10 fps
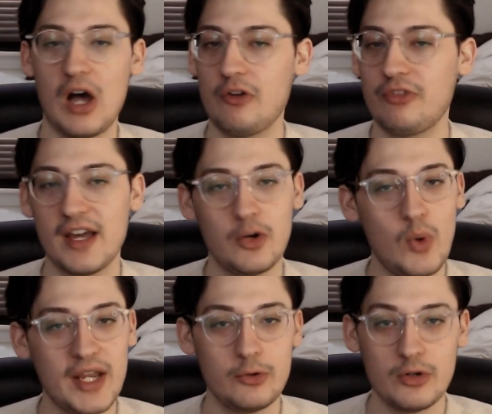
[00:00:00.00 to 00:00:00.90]
I'll find a
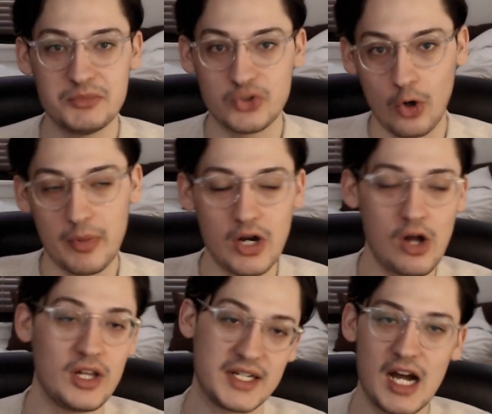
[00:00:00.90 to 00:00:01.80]
way to absorb it
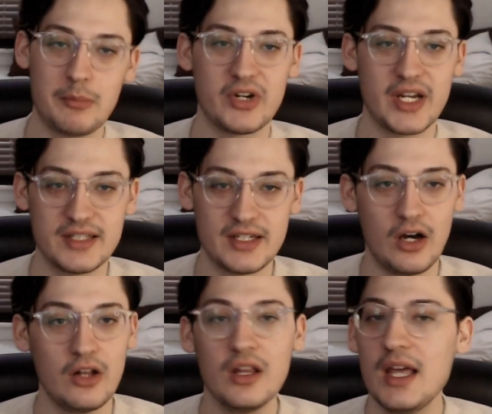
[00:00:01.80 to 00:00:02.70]
all and comprehend it
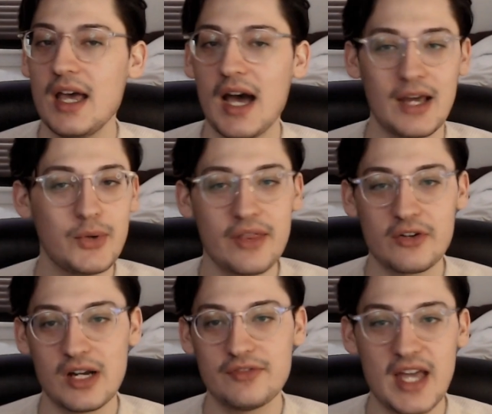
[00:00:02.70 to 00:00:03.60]
all. I'd
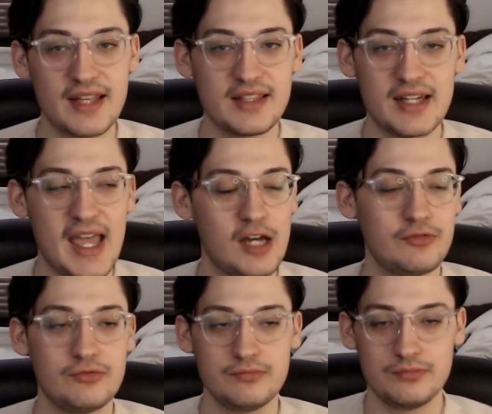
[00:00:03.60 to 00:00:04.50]
rather have that than have